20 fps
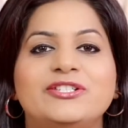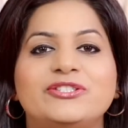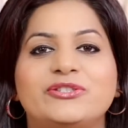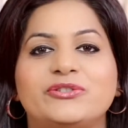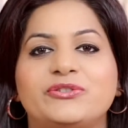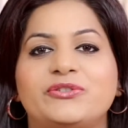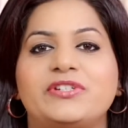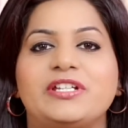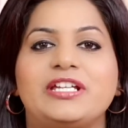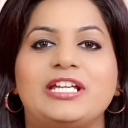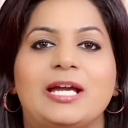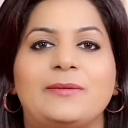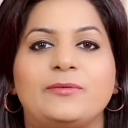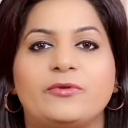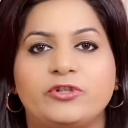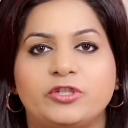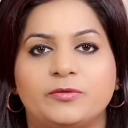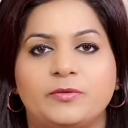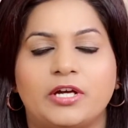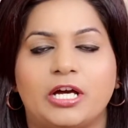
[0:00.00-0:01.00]
So today I'm
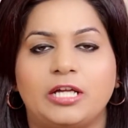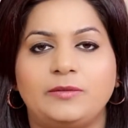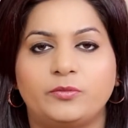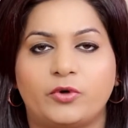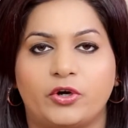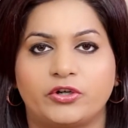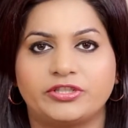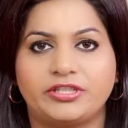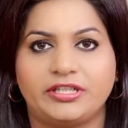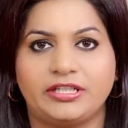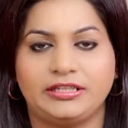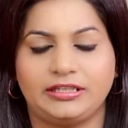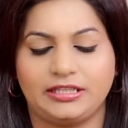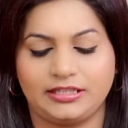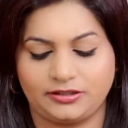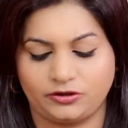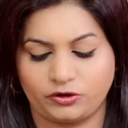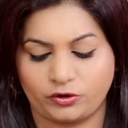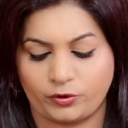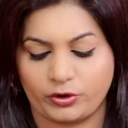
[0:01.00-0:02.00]
going to be unboxing
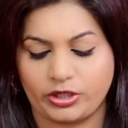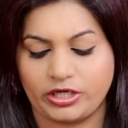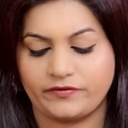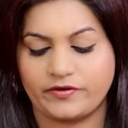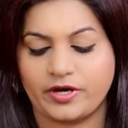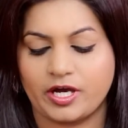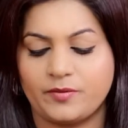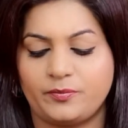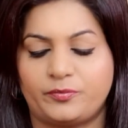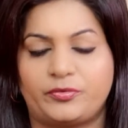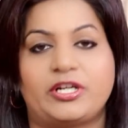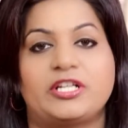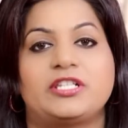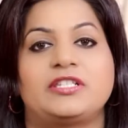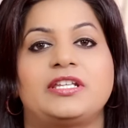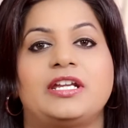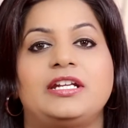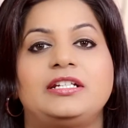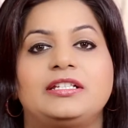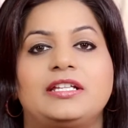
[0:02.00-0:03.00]
this Zoeva brush
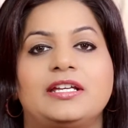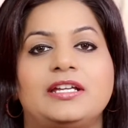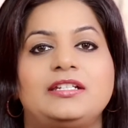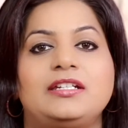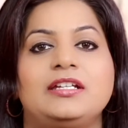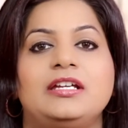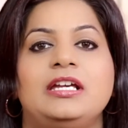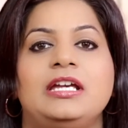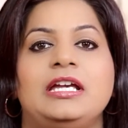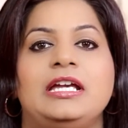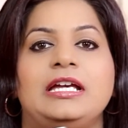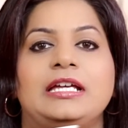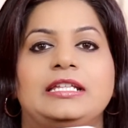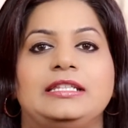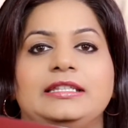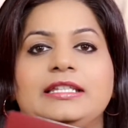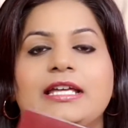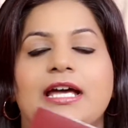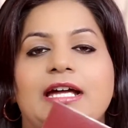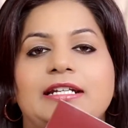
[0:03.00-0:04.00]
set kit
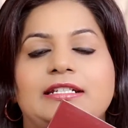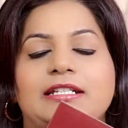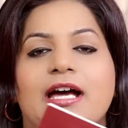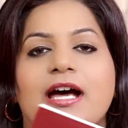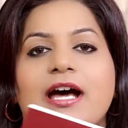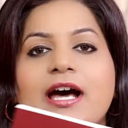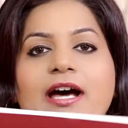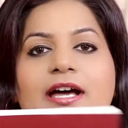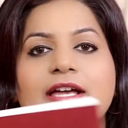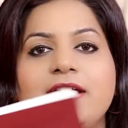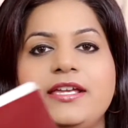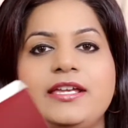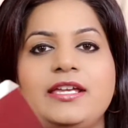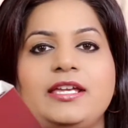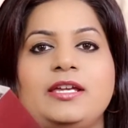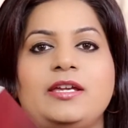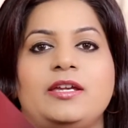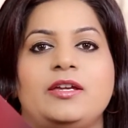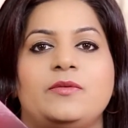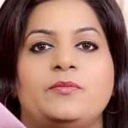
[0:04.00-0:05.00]
that
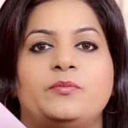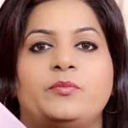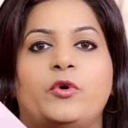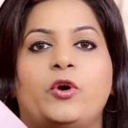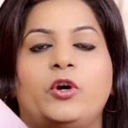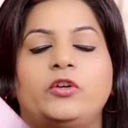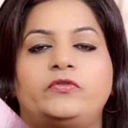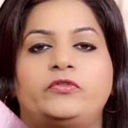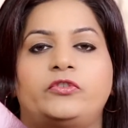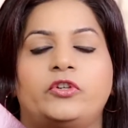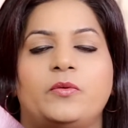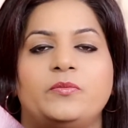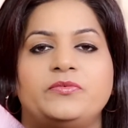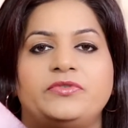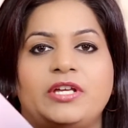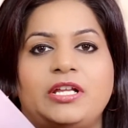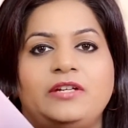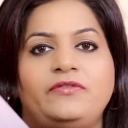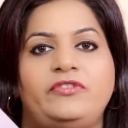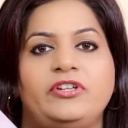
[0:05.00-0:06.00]
I bought from
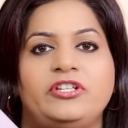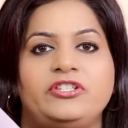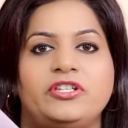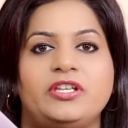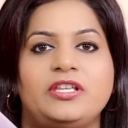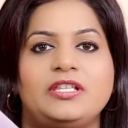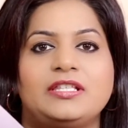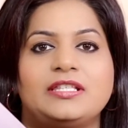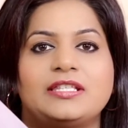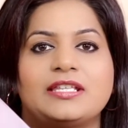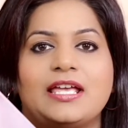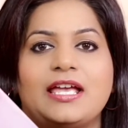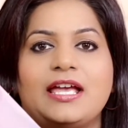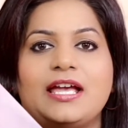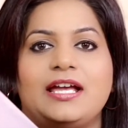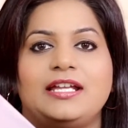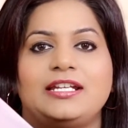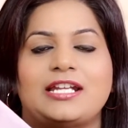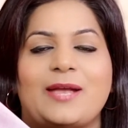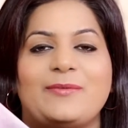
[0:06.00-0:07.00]
Selfridges,
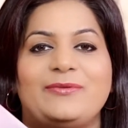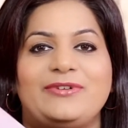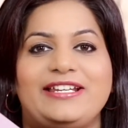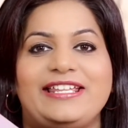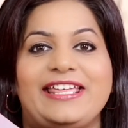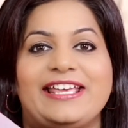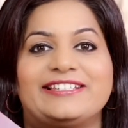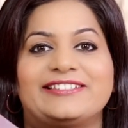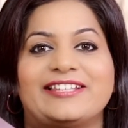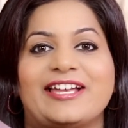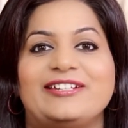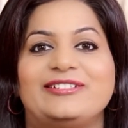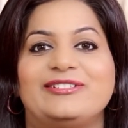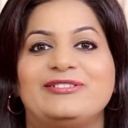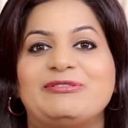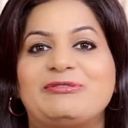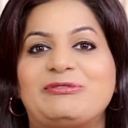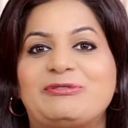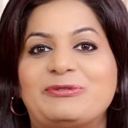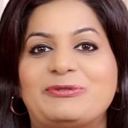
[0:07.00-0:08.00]
and I'm really
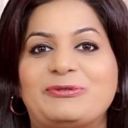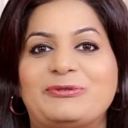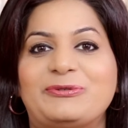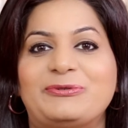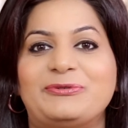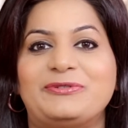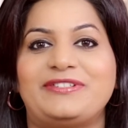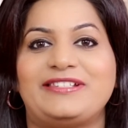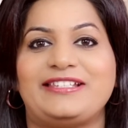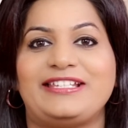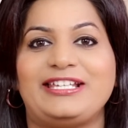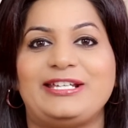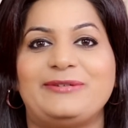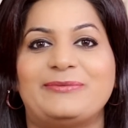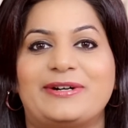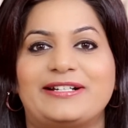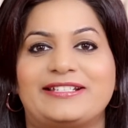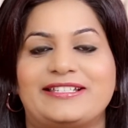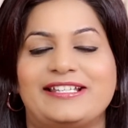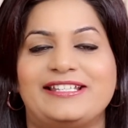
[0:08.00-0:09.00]
excited to see
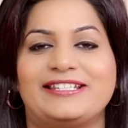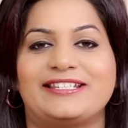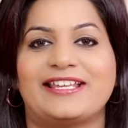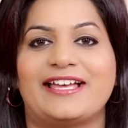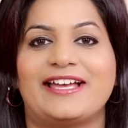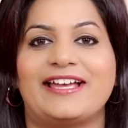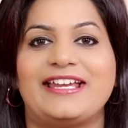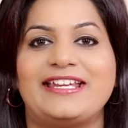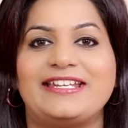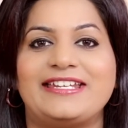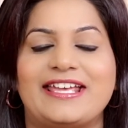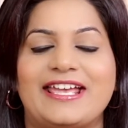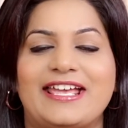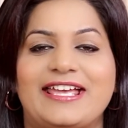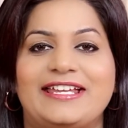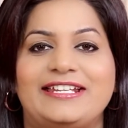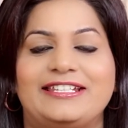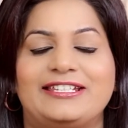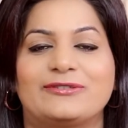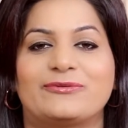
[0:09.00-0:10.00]
what's inside
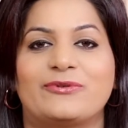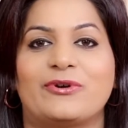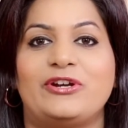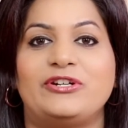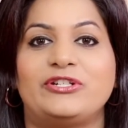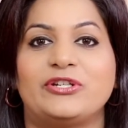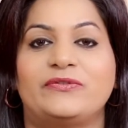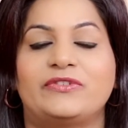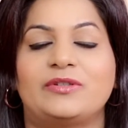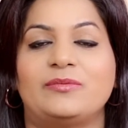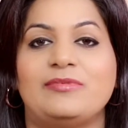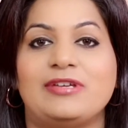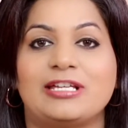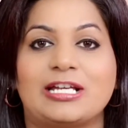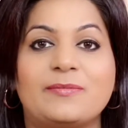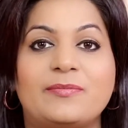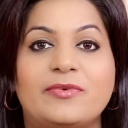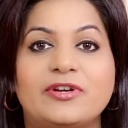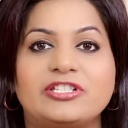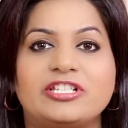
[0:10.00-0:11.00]
and the quality of the
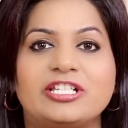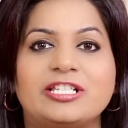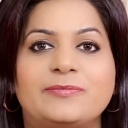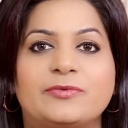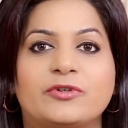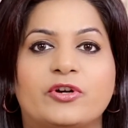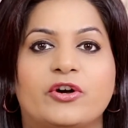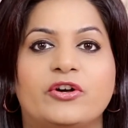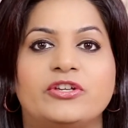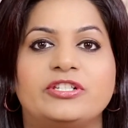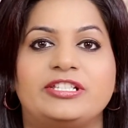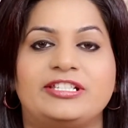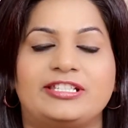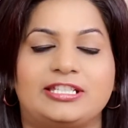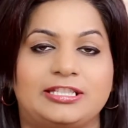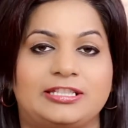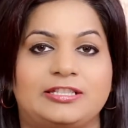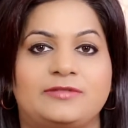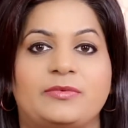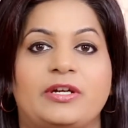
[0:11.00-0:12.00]
makeup brushes because
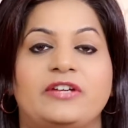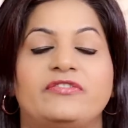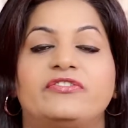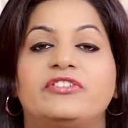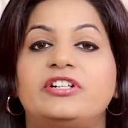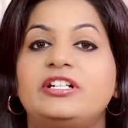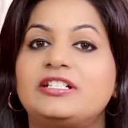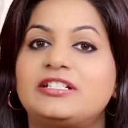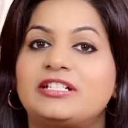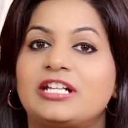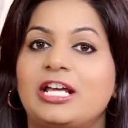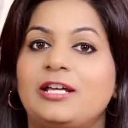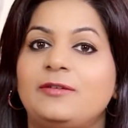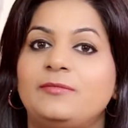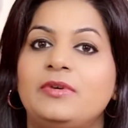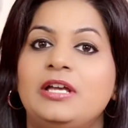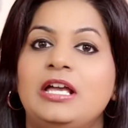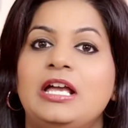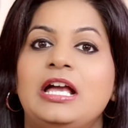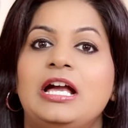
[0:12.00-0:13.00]
this is my first
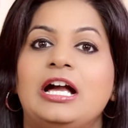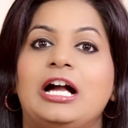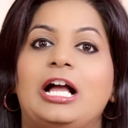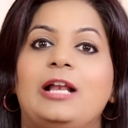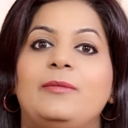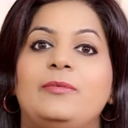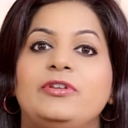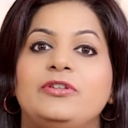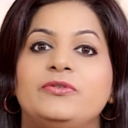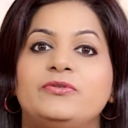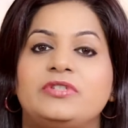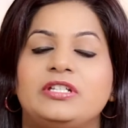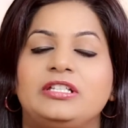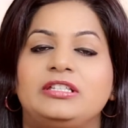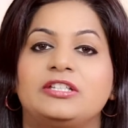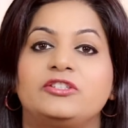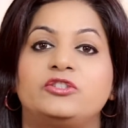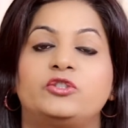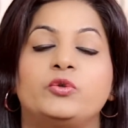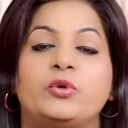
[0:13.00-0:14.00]
time I'll be using
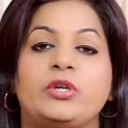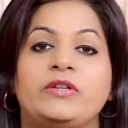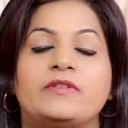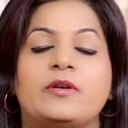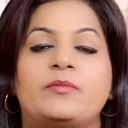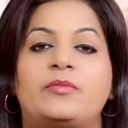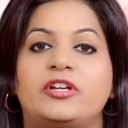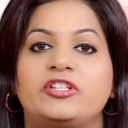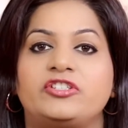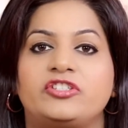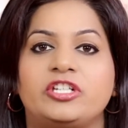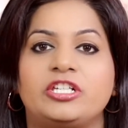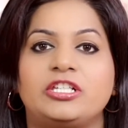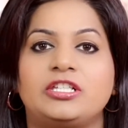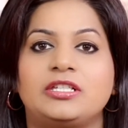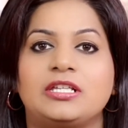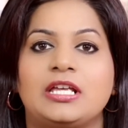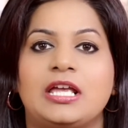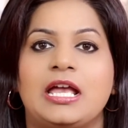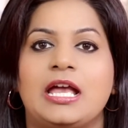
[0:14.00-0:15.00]
the Zoeva
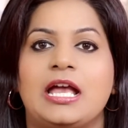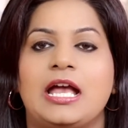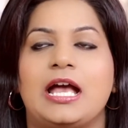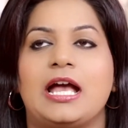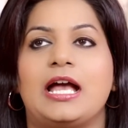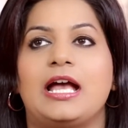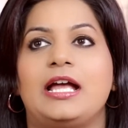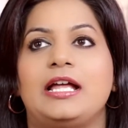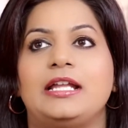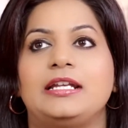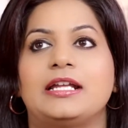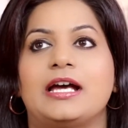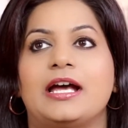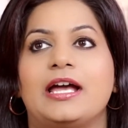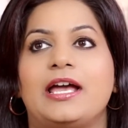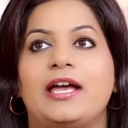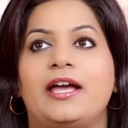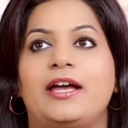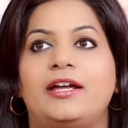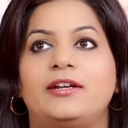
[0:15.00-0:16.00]
brushes and I
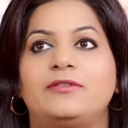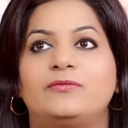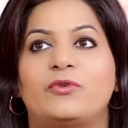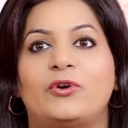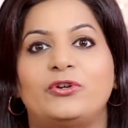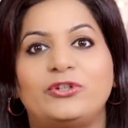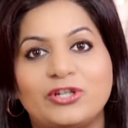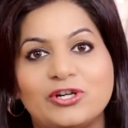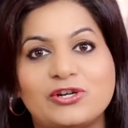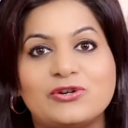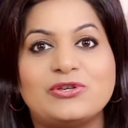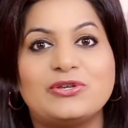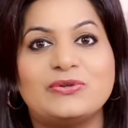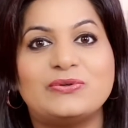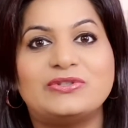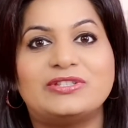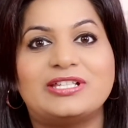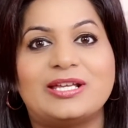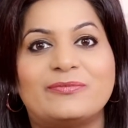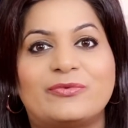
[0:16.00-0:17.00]
had wanted to
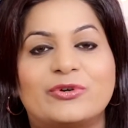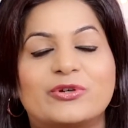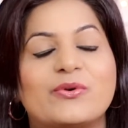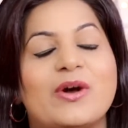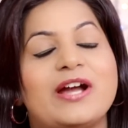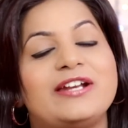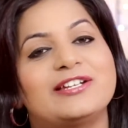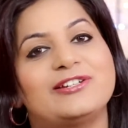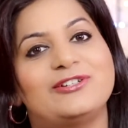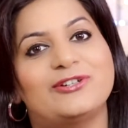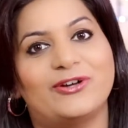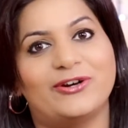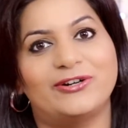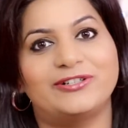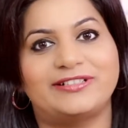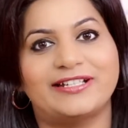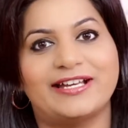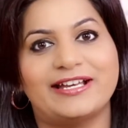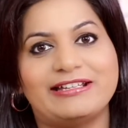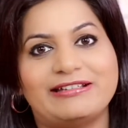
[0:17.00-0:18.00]
use them for quite a
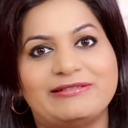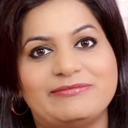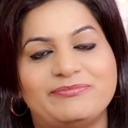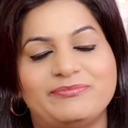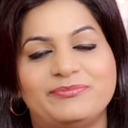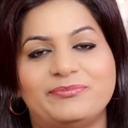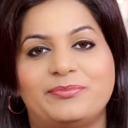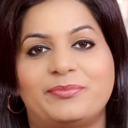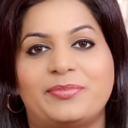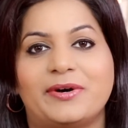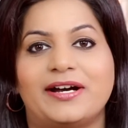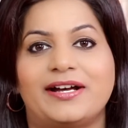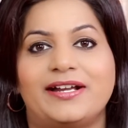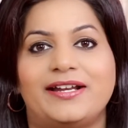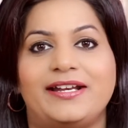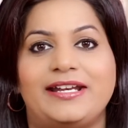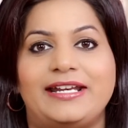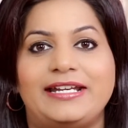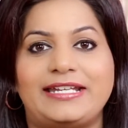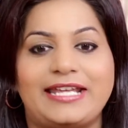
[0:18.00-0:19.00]
long time,
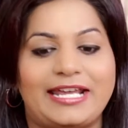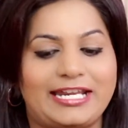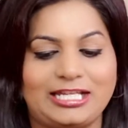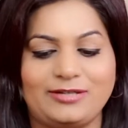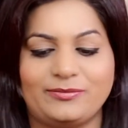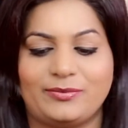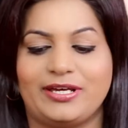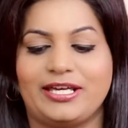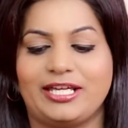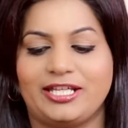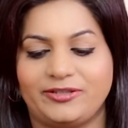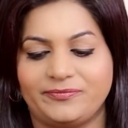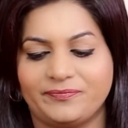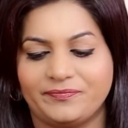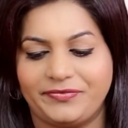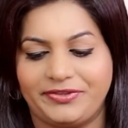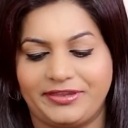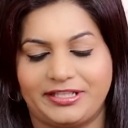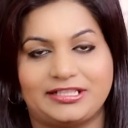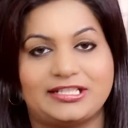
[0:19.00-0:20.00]
but anyway
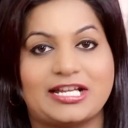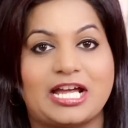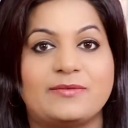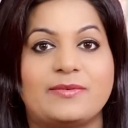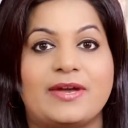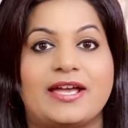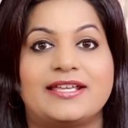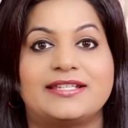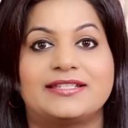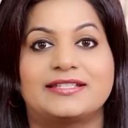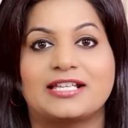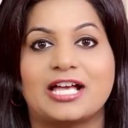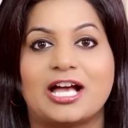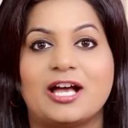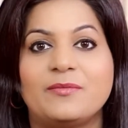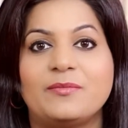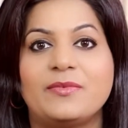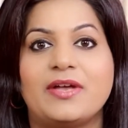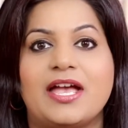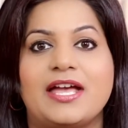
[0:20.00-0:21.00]
the time has
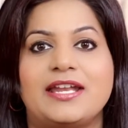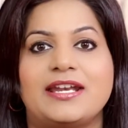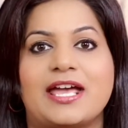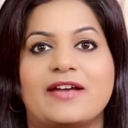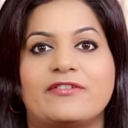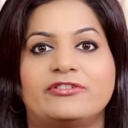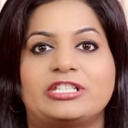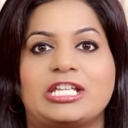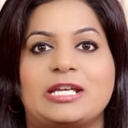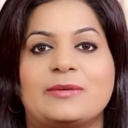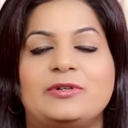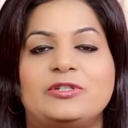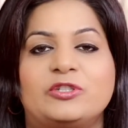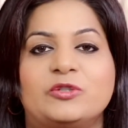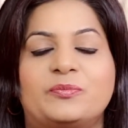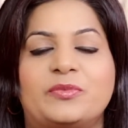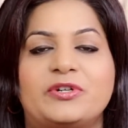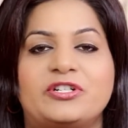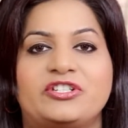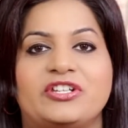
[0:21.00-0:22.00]
come and I was able to
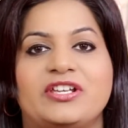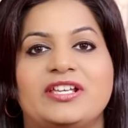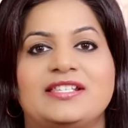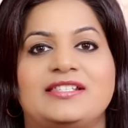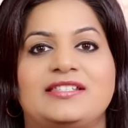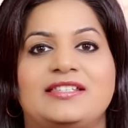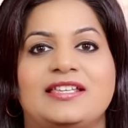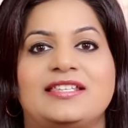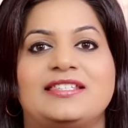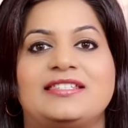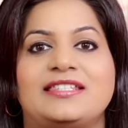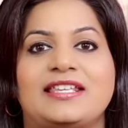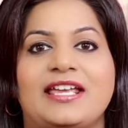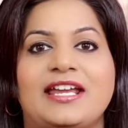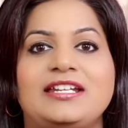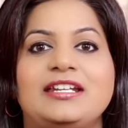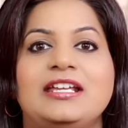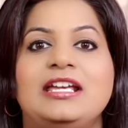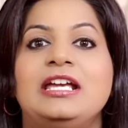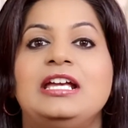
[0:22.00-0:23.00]
purchase this
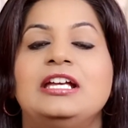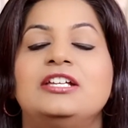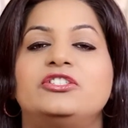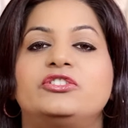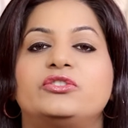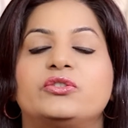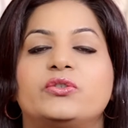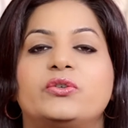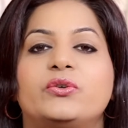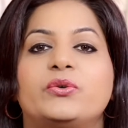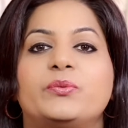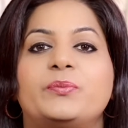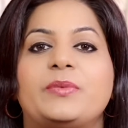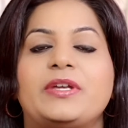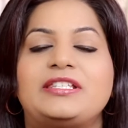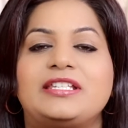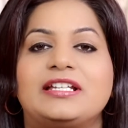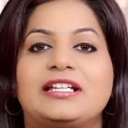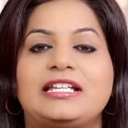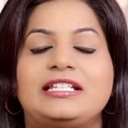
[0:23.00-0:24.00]
set. So
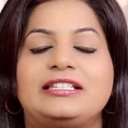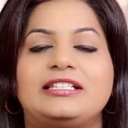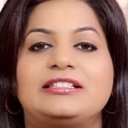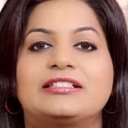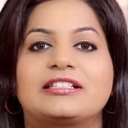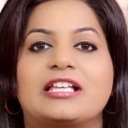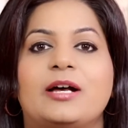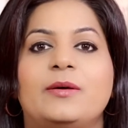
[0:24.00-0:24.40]
basically this